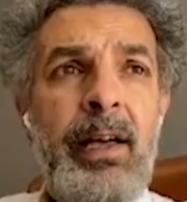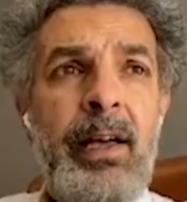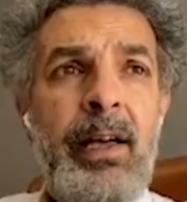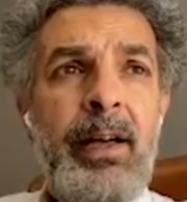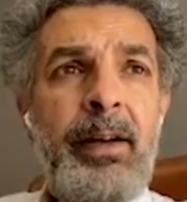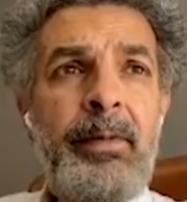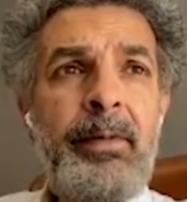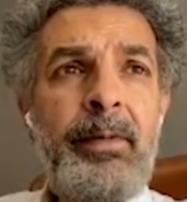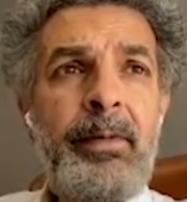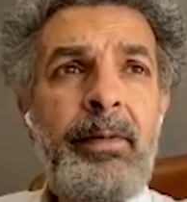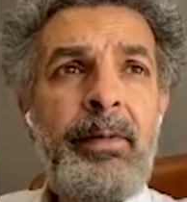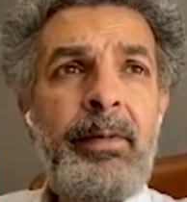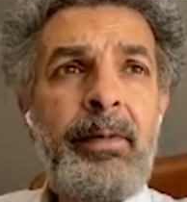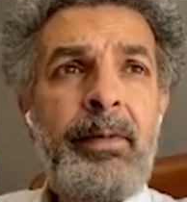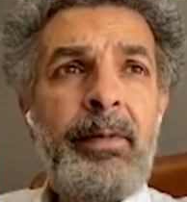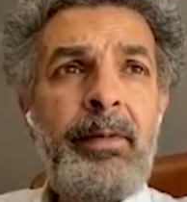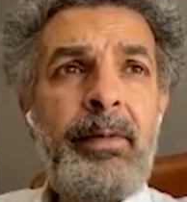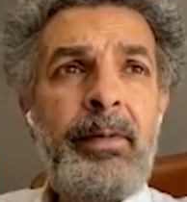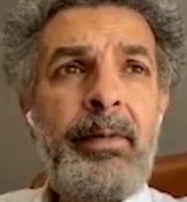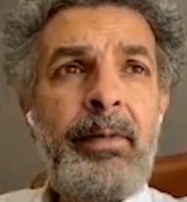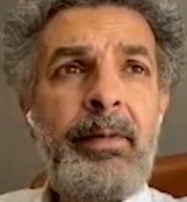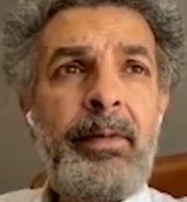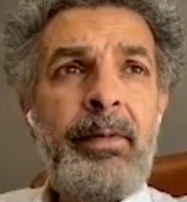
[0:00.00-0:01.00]

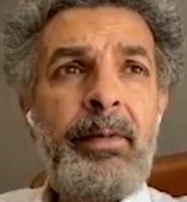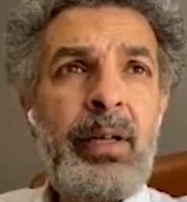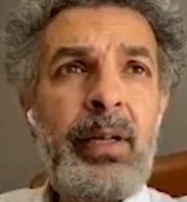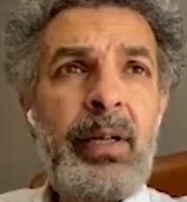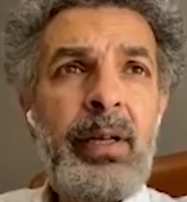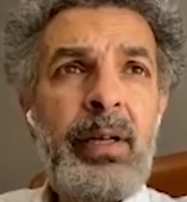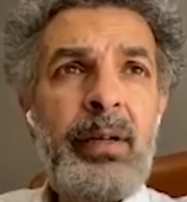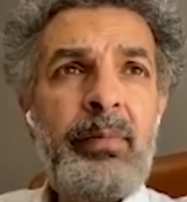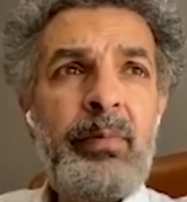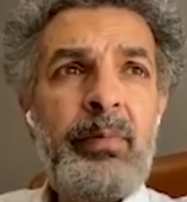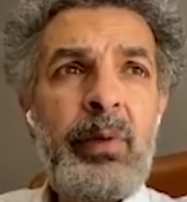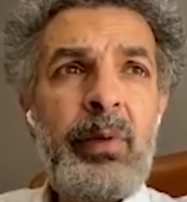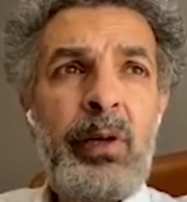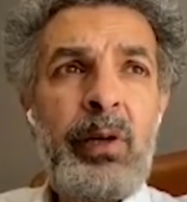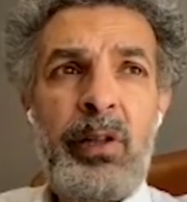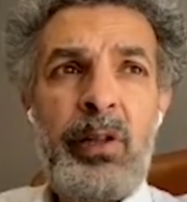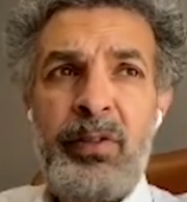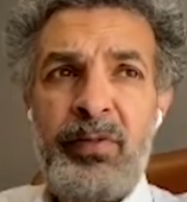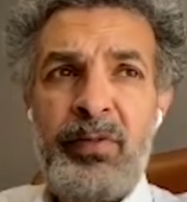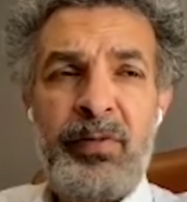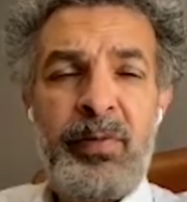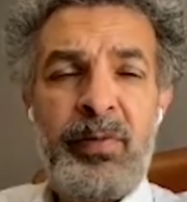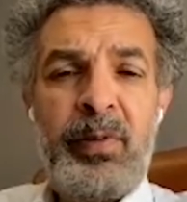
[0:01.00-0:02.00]
lot
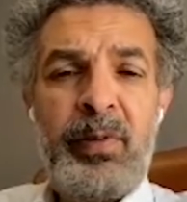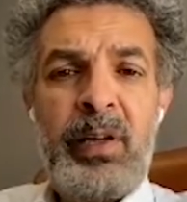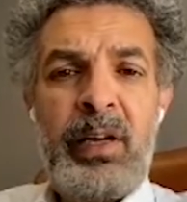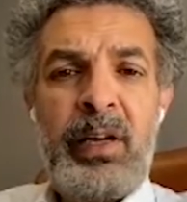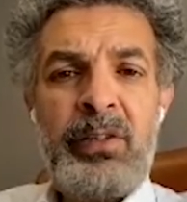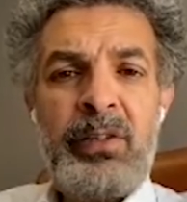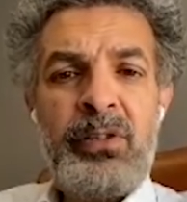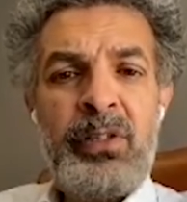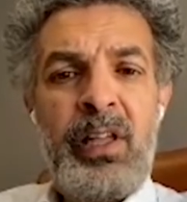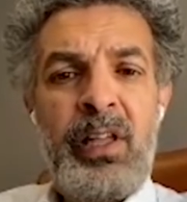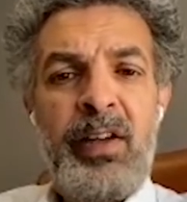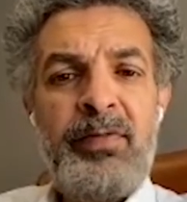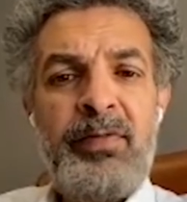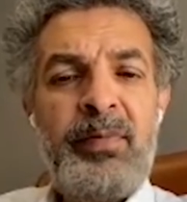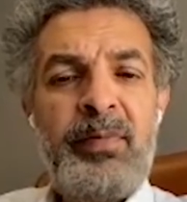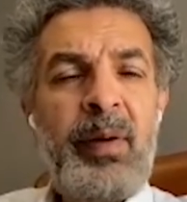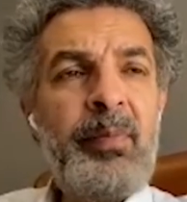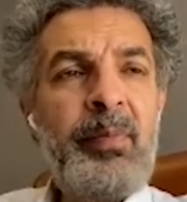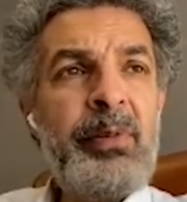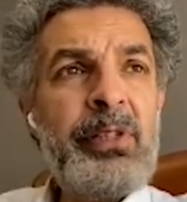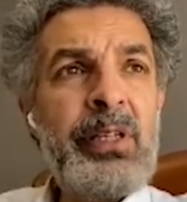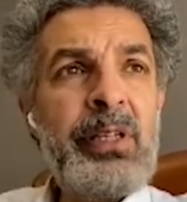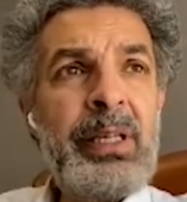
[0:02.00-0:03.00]
of our staff
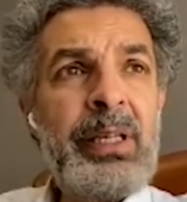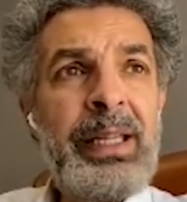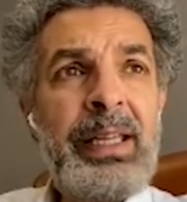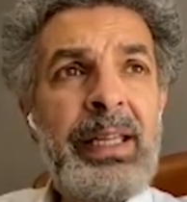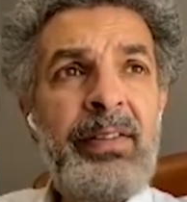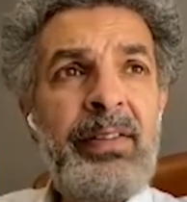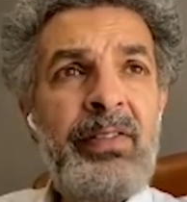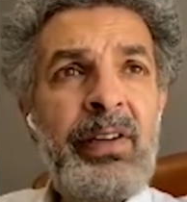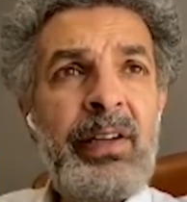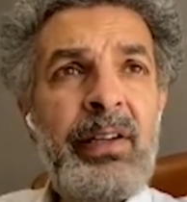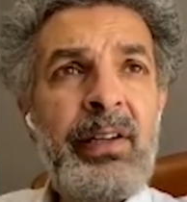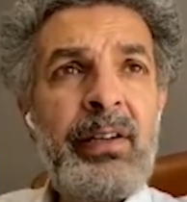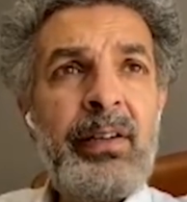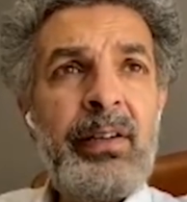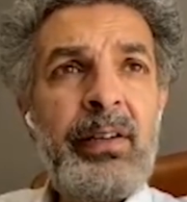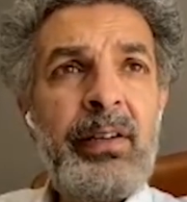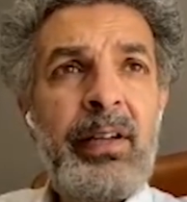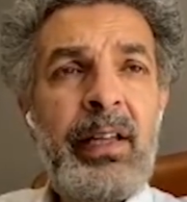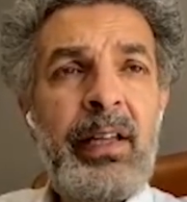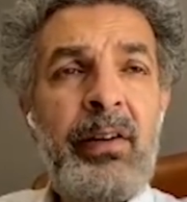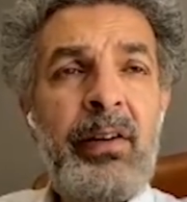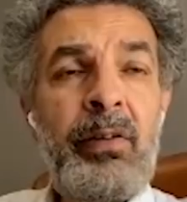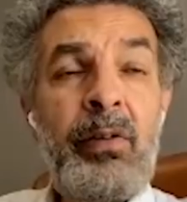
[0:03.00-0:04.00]
members are leaving
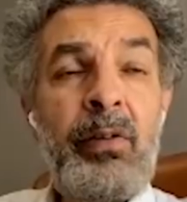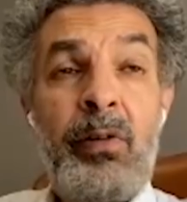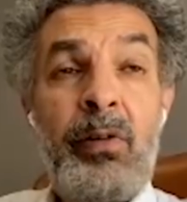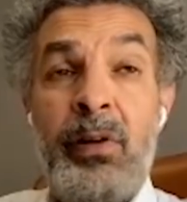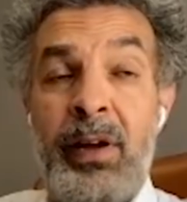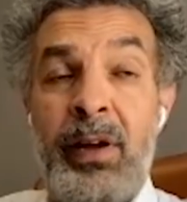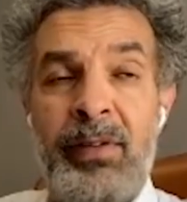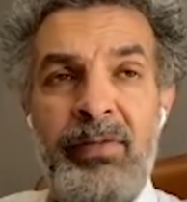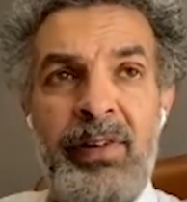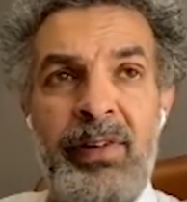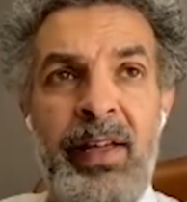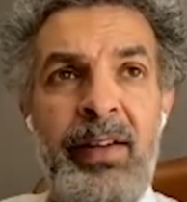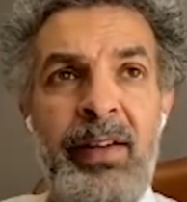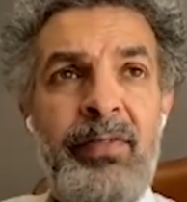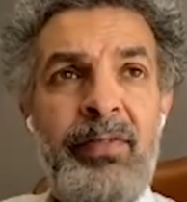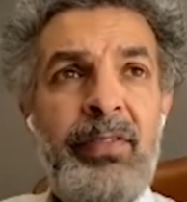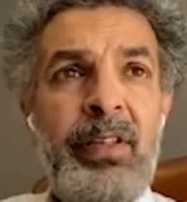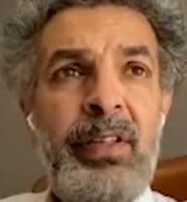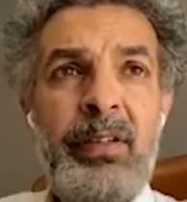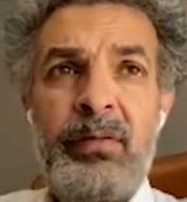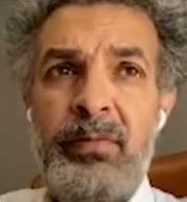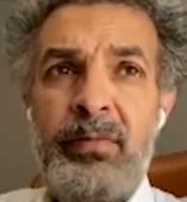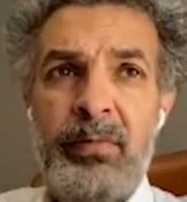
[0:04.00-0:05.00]
and or have left,
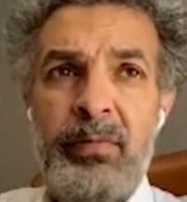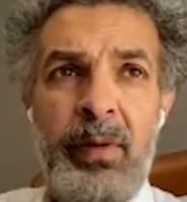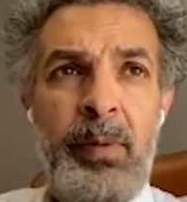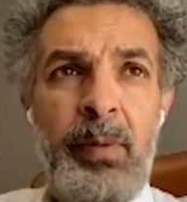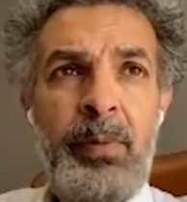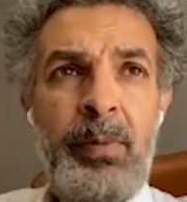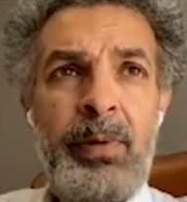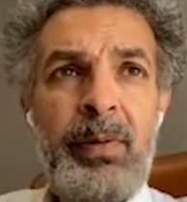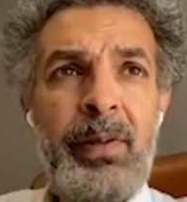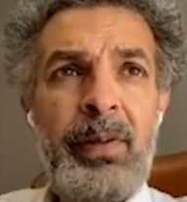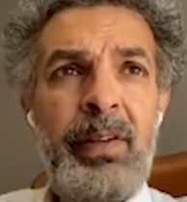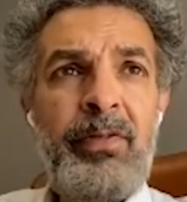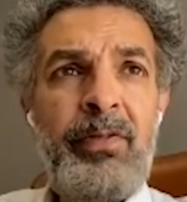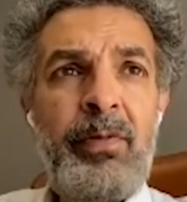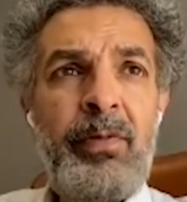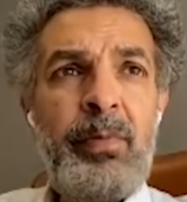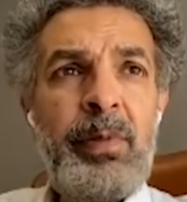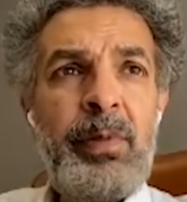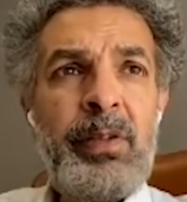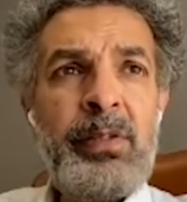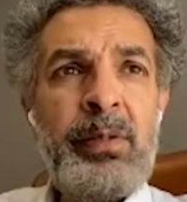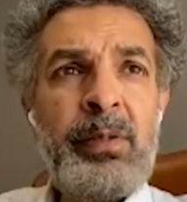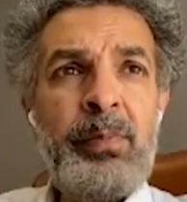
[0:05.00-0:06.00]
and we will give
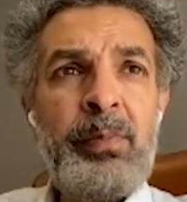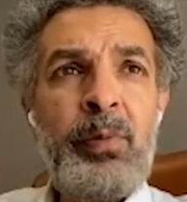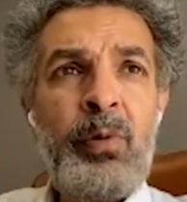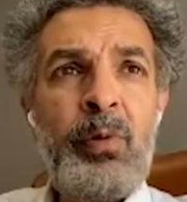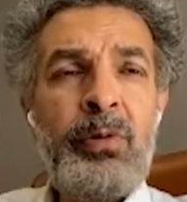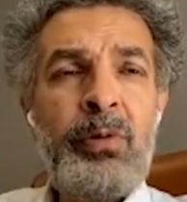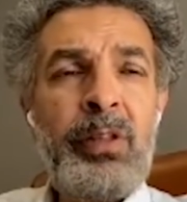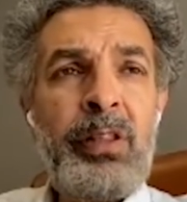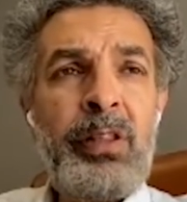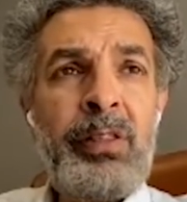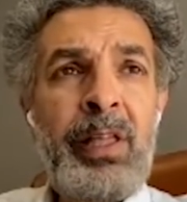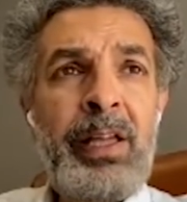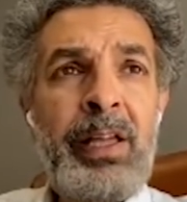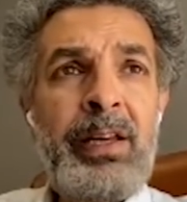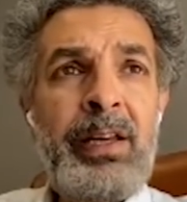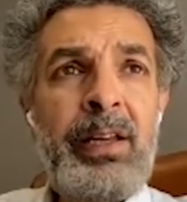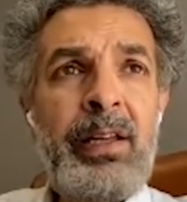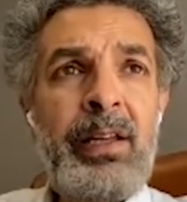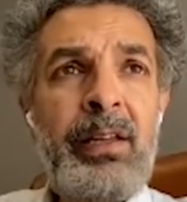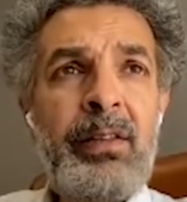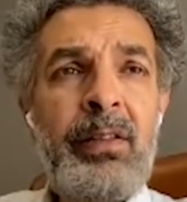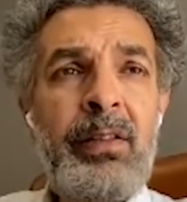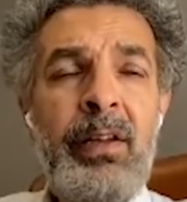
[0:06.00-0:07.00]
them the support that they
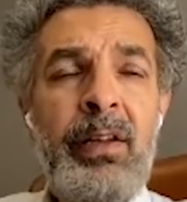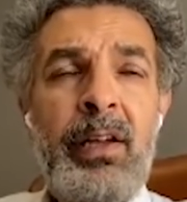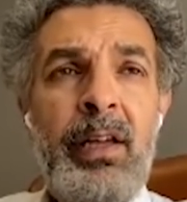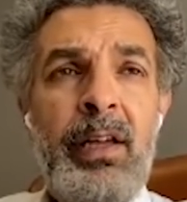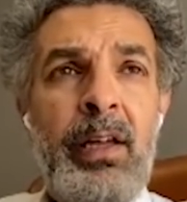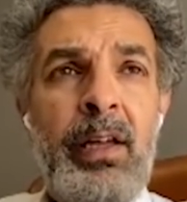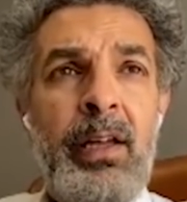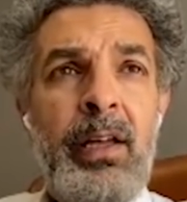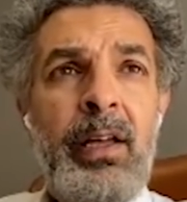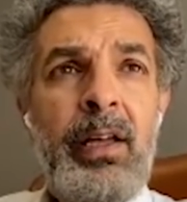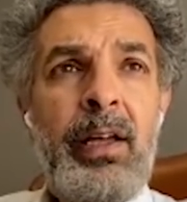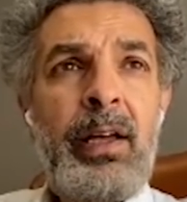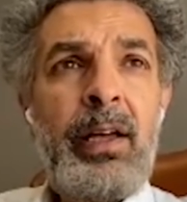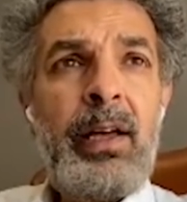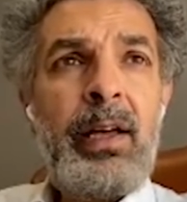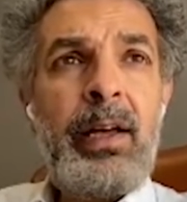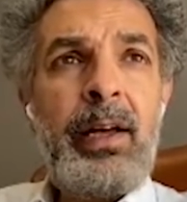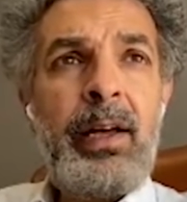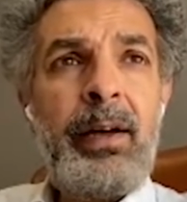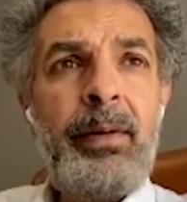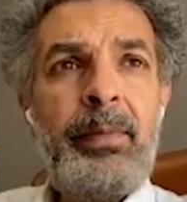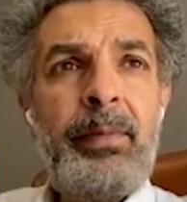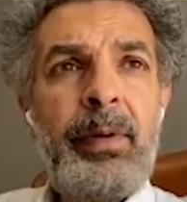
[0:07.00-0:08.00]
need
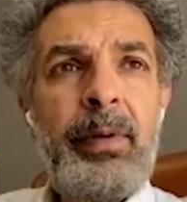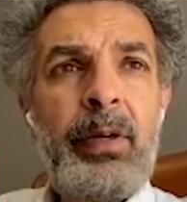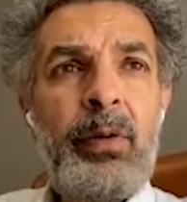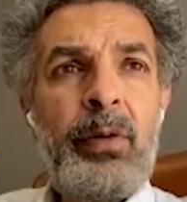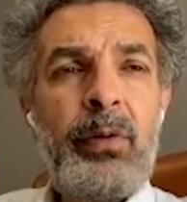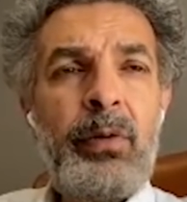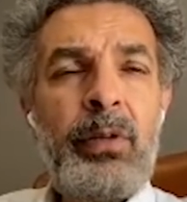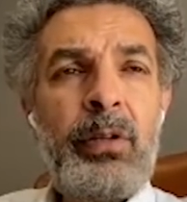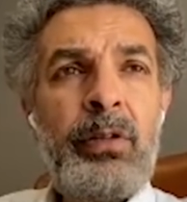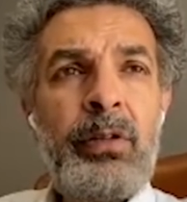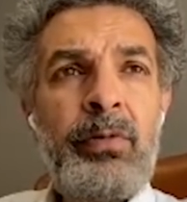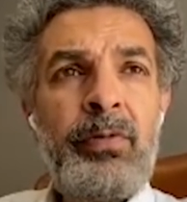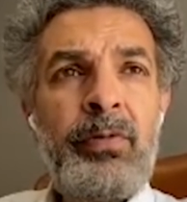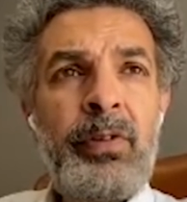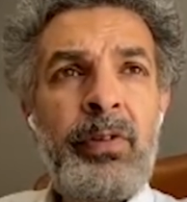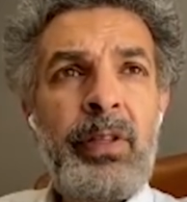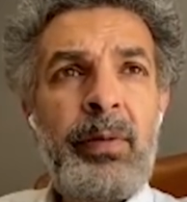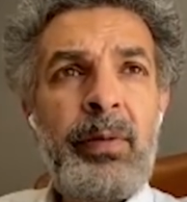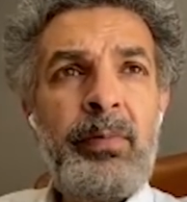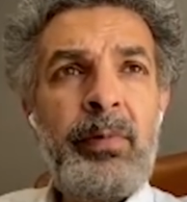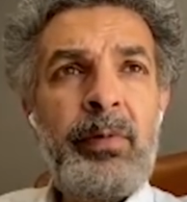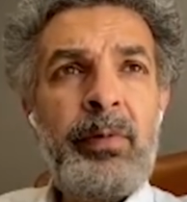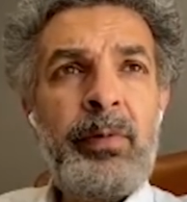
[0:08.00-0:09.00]
in order to put
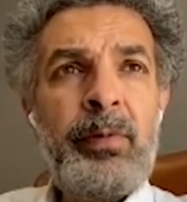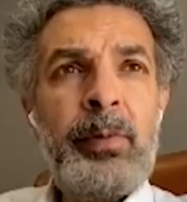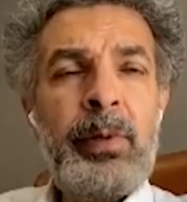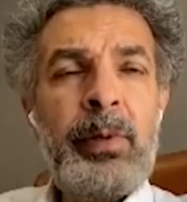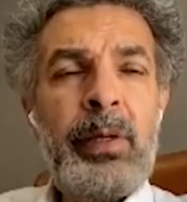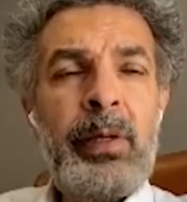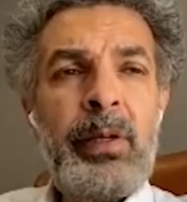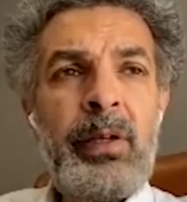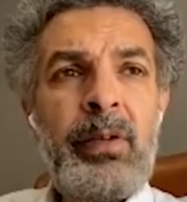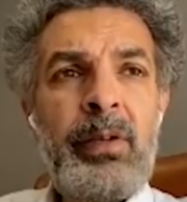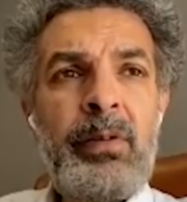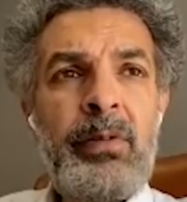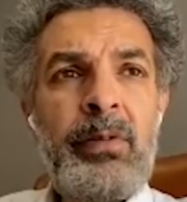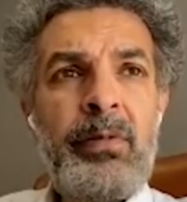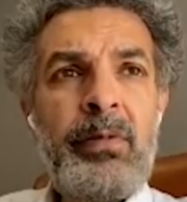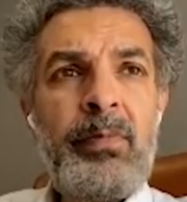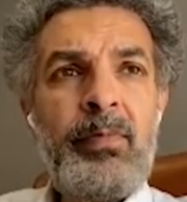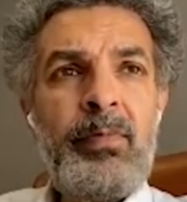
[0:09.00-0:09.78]
them,